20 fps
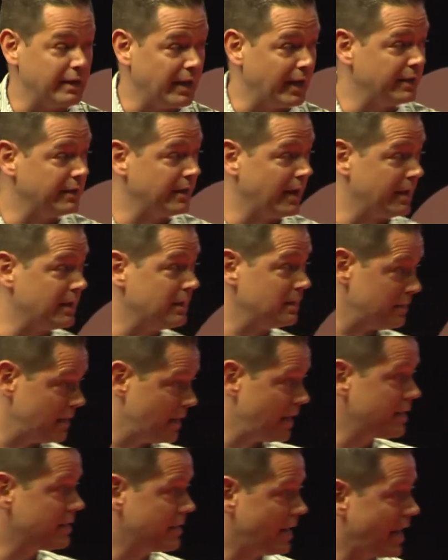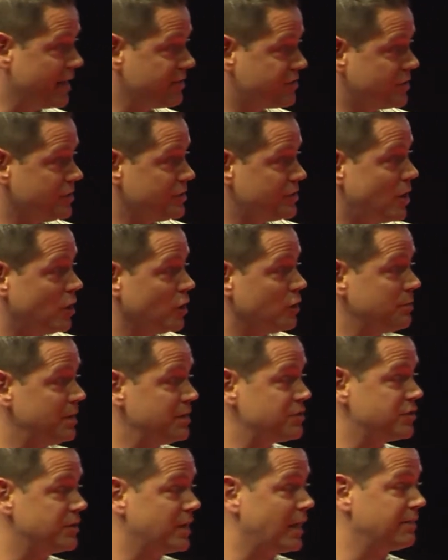And as Gonçalo
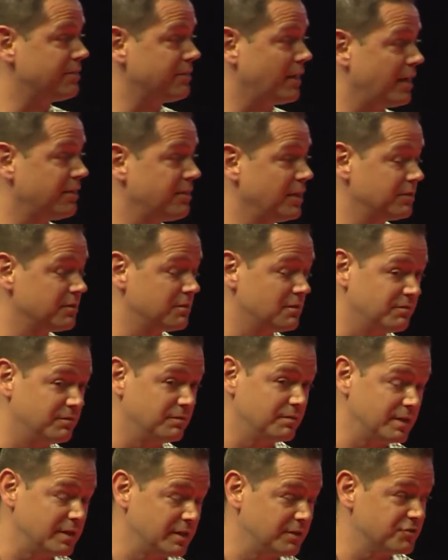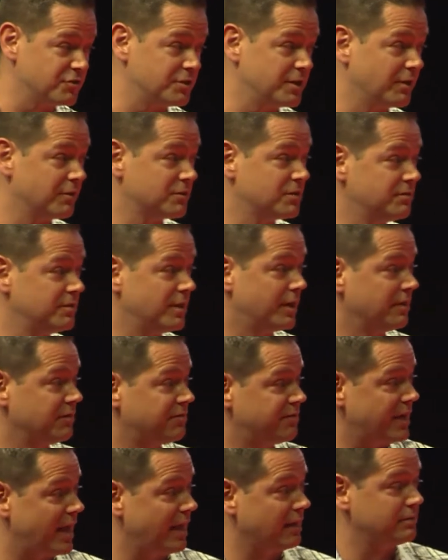mentioned, I think that the engineers have done
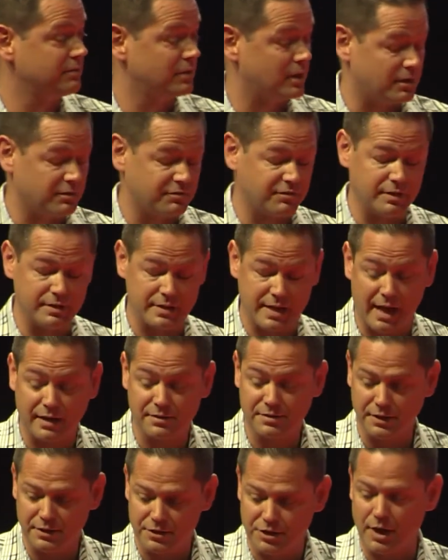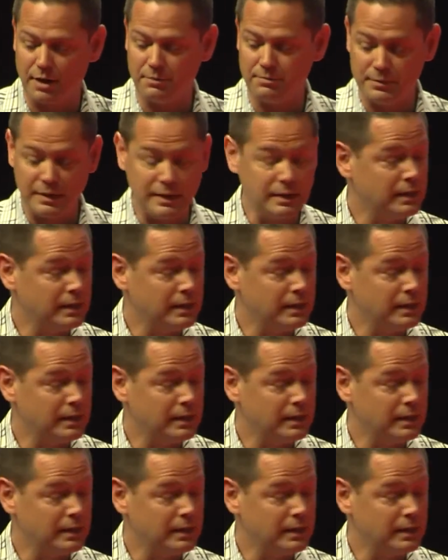a fantastic job.